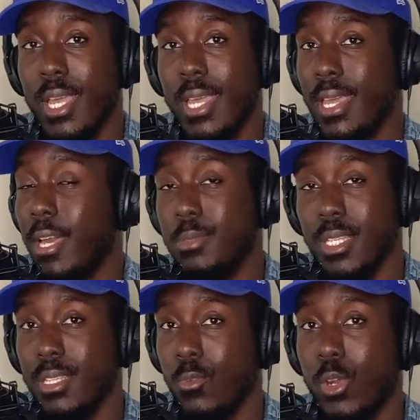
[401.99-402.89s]
It helps
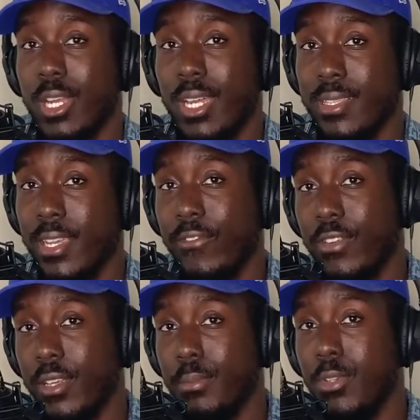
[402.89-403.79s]
get the word out there for
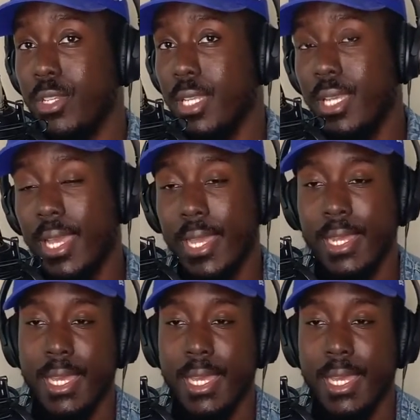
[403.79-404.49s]
the community, and